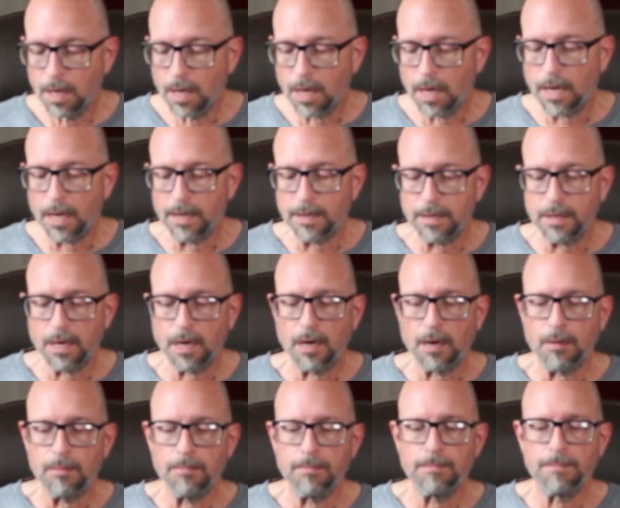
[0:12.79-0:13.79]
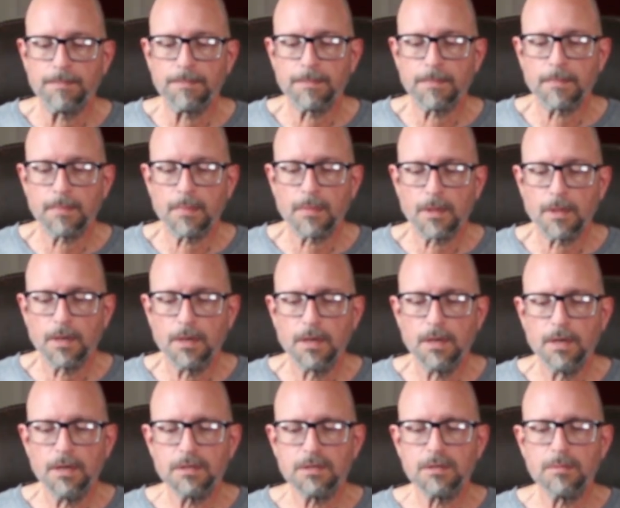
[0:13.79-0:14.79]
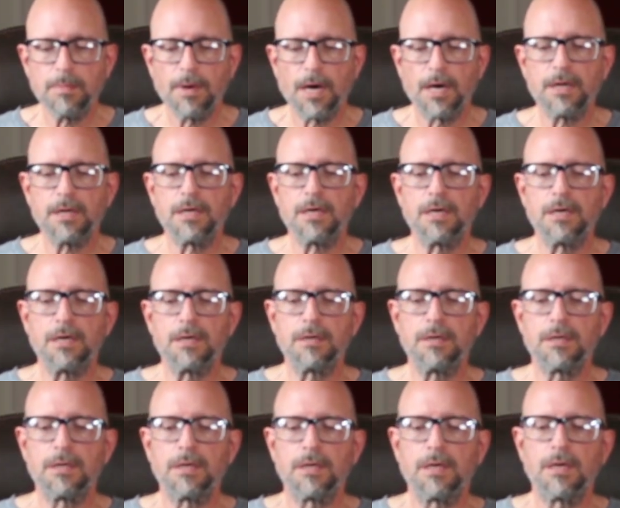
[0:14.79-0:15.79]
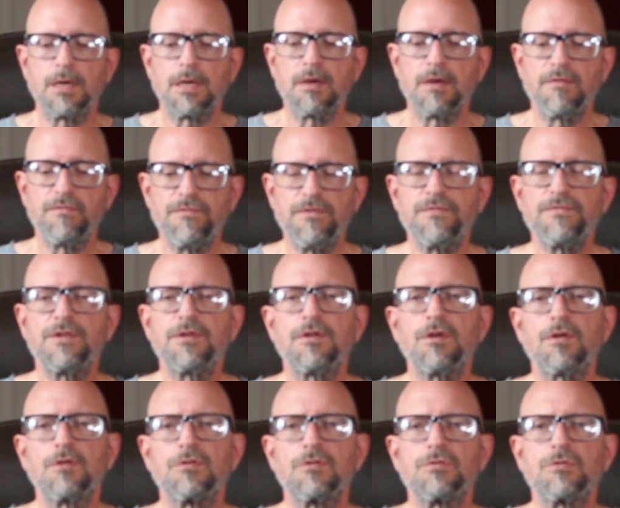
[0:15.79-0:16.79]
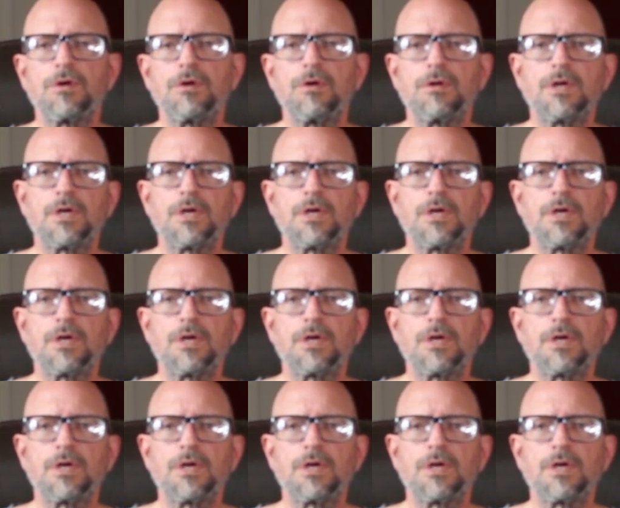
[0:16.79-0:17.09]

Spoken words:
and it's about a $50 drone.